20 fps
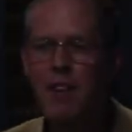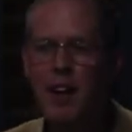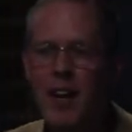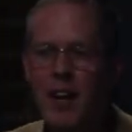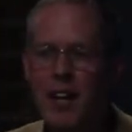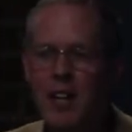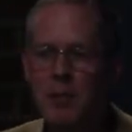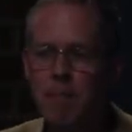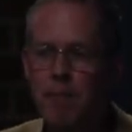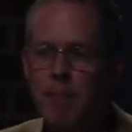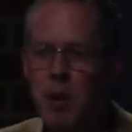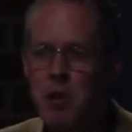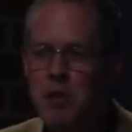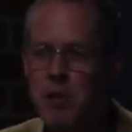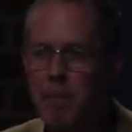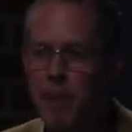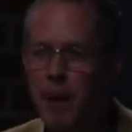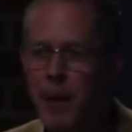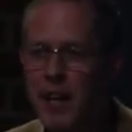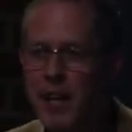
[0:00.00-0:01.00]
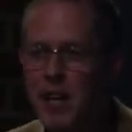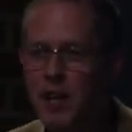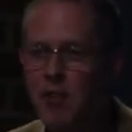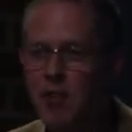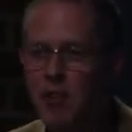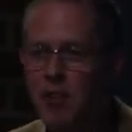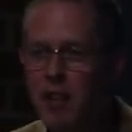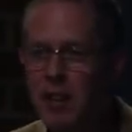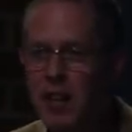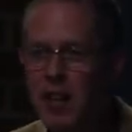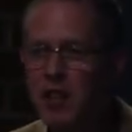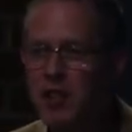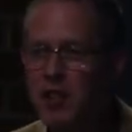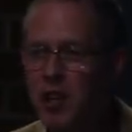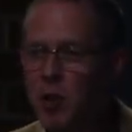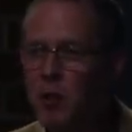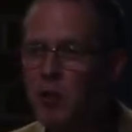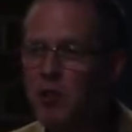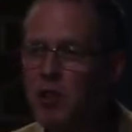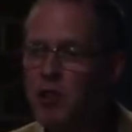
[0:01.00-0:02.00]
liked motorbikes, it
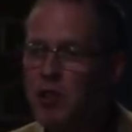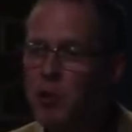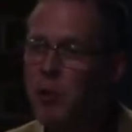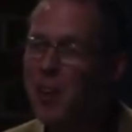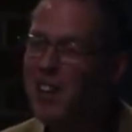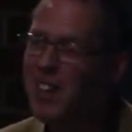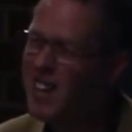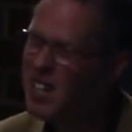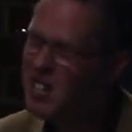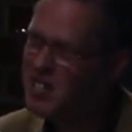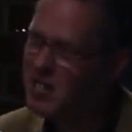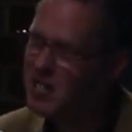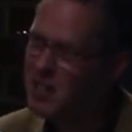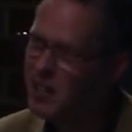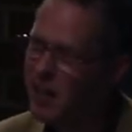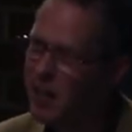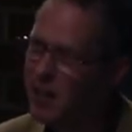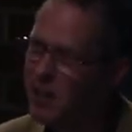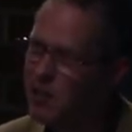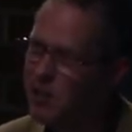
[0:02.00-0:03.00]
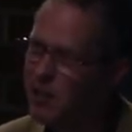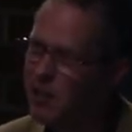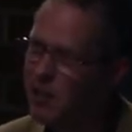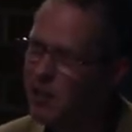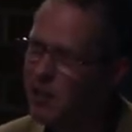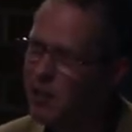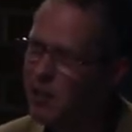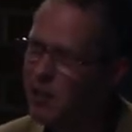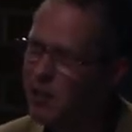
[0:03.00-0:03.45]
shows that you are less intelligent.